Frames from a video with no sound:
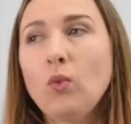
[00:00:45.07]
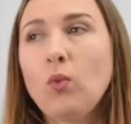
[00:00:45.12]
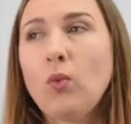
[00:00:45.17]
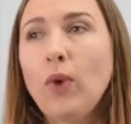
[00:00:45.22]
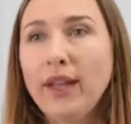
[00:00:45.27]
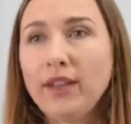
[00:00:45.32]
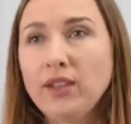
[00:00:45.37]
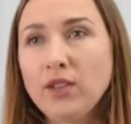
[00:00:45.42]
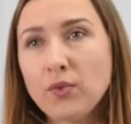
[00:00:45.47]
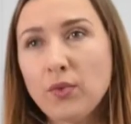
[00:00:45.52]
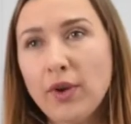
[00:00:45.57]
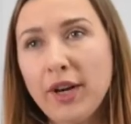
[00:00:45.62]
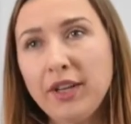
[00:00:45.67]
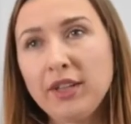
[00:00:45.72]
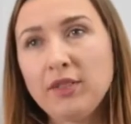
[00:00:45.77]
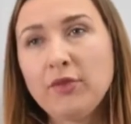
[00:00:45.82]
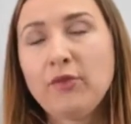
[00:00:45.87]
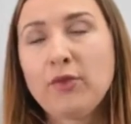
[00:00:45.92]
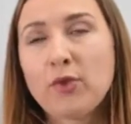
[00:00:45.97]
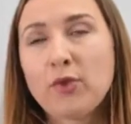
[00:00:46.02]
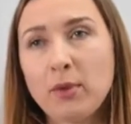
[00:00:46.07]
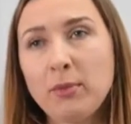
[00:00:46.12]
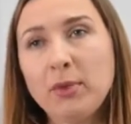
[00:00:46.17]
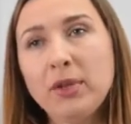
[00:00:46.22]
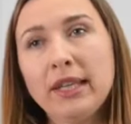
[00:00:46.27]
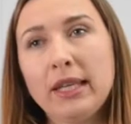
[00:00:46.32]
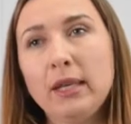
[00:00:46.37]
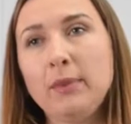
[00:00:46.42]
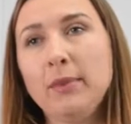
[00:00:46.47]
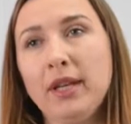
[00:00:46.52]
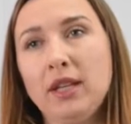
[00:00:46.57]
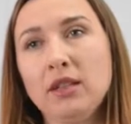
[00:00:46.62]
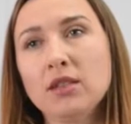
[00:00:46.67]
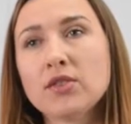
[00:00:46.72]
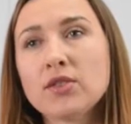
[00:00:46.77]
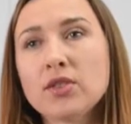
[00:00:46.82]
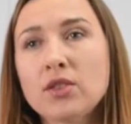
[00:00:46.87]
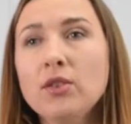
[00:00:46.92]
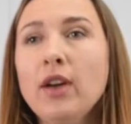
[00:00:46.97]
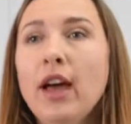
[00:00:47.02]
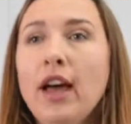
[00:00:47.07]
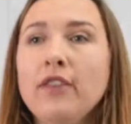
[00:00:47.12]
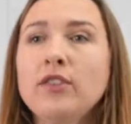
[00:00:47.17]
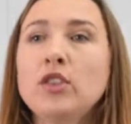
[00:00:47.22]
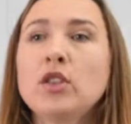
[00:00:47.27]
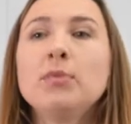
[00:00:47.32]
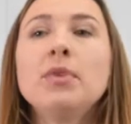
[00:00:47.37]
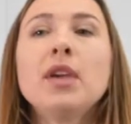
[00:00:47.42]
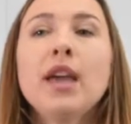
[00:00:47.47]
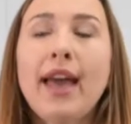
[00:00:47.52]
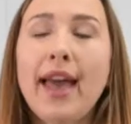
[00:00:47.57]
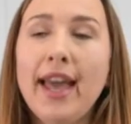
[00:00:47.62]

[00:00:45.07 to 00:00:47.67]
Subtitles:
When you write formal emails, you have to be